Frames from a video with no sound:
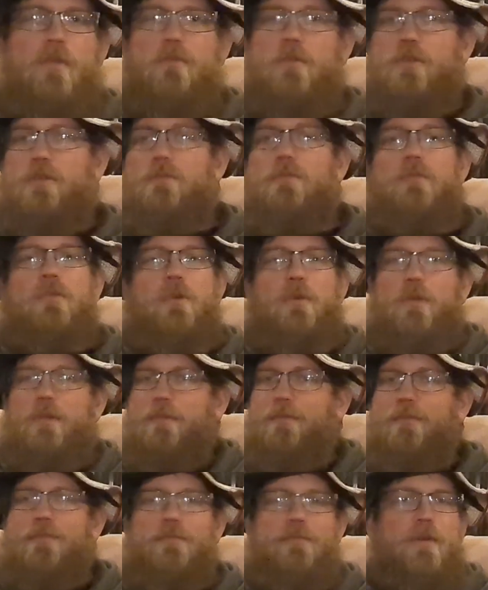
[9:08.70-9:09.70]
Just doing
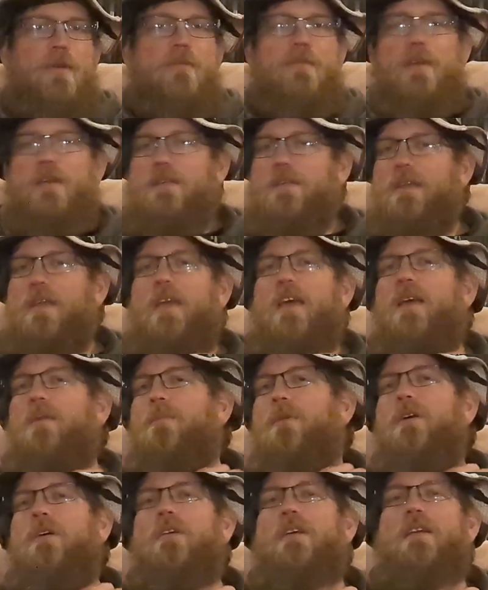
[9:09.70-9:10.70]
the front-facing
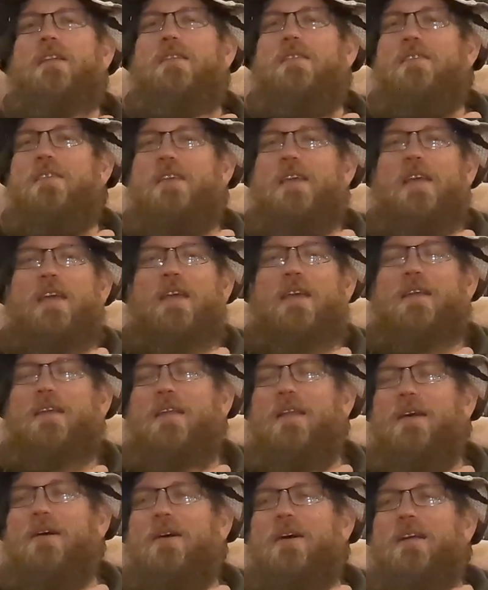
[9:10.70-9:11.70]
camera and seeing,
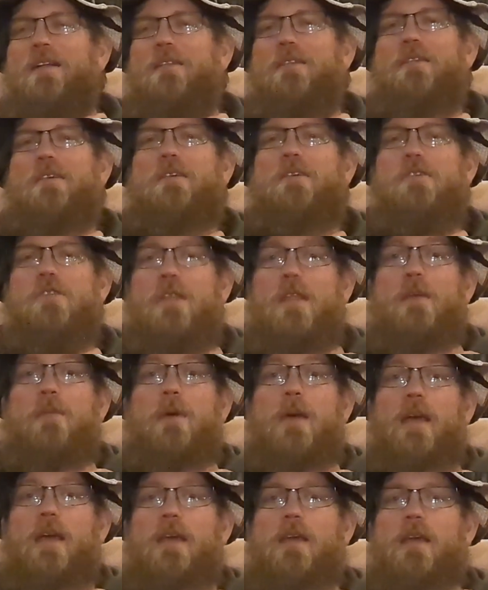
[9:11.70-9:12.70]
you know, so that
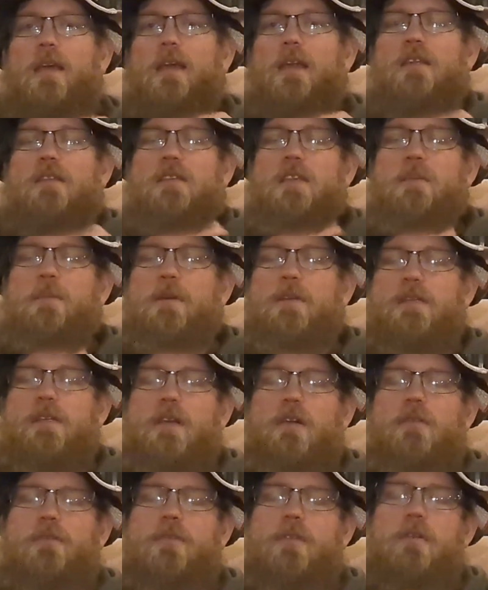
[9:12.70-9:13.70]
way I can kind of see
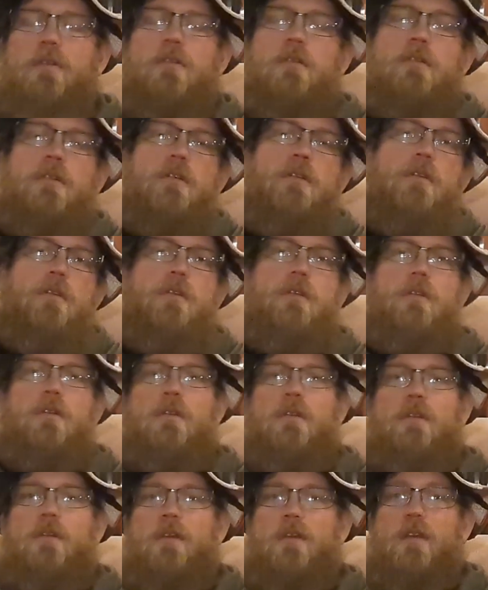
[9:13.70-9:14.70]
myself and
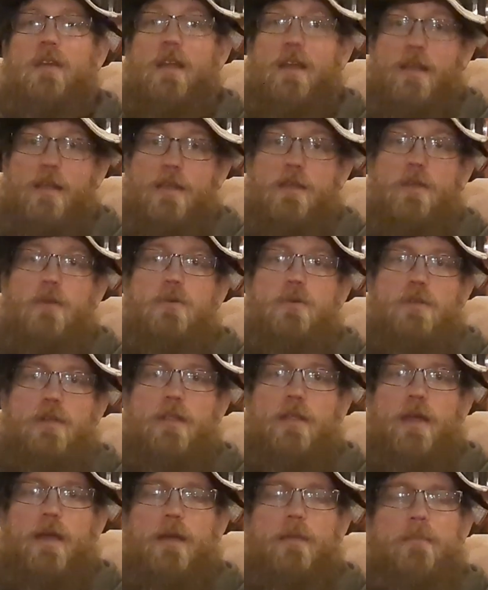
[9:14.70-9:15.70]
kind of get used
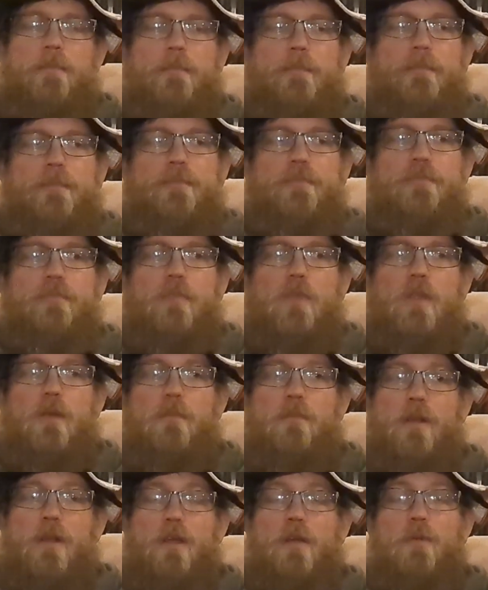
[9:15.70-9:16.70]
to that.
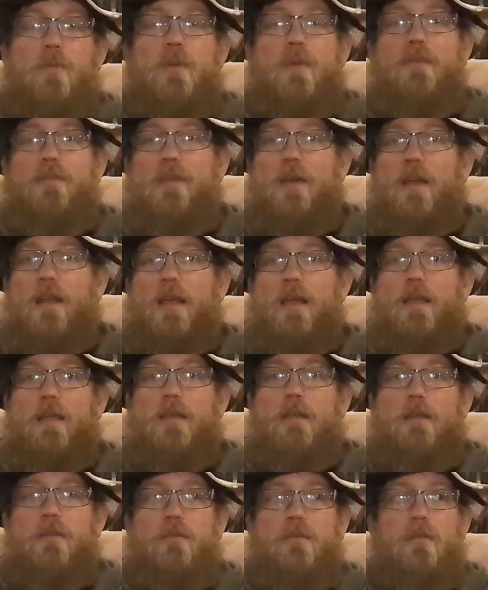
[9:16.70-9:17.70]
But anyway, we have got
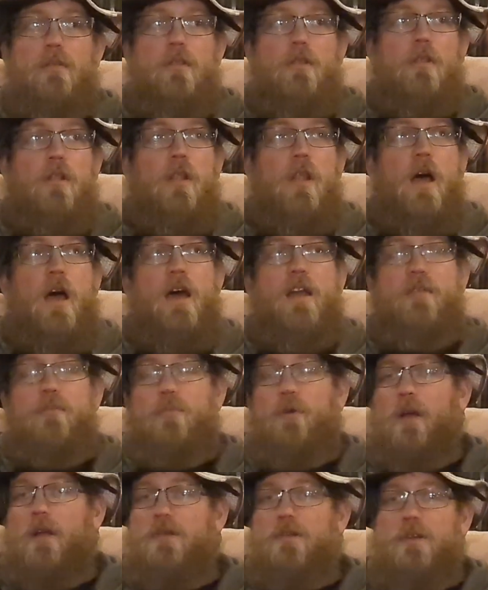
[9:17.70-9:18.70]
a lot
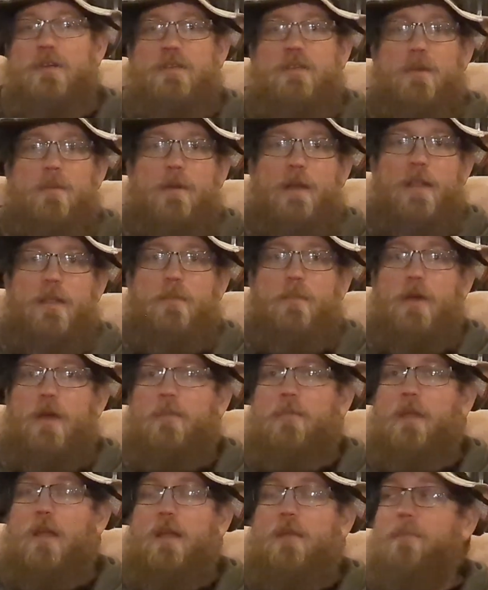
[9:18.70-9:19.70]
of projects coming down the
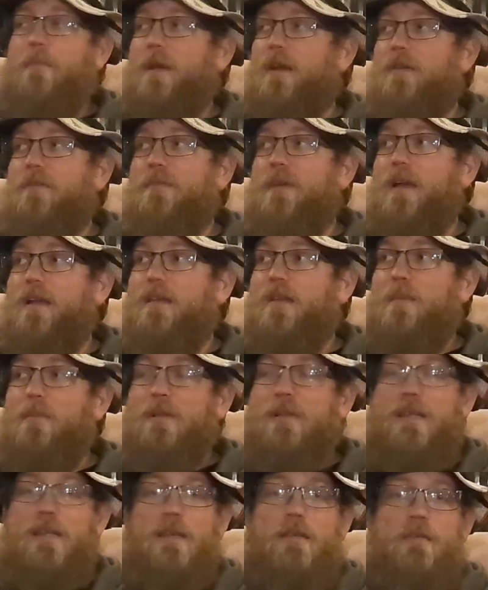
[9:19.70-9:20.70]
pipeline. Matter of fact, I
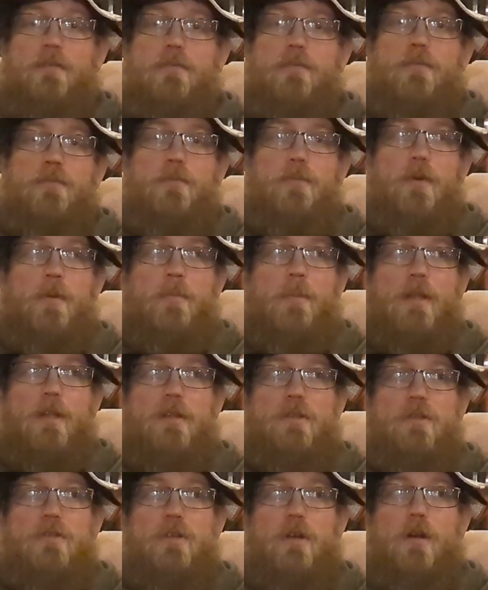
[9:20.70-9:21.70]
believe I'm
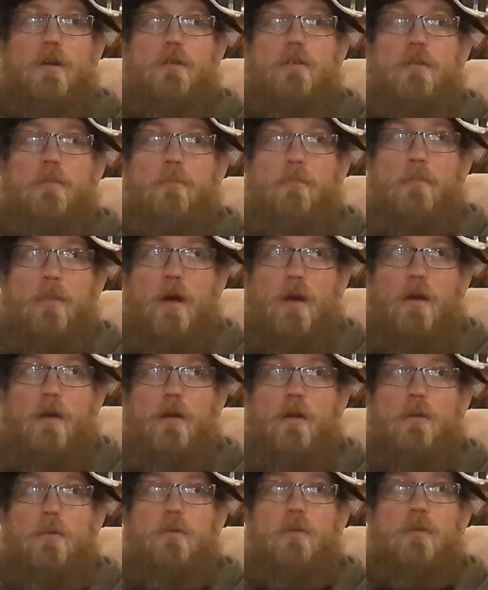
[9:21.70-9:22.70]
going to start
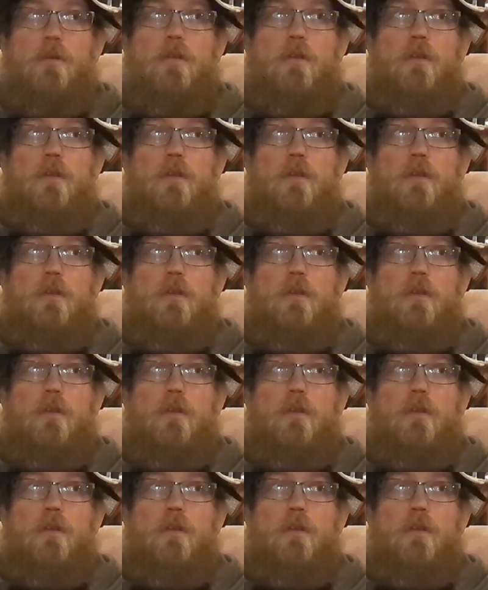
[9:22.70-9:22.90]
tomorrow,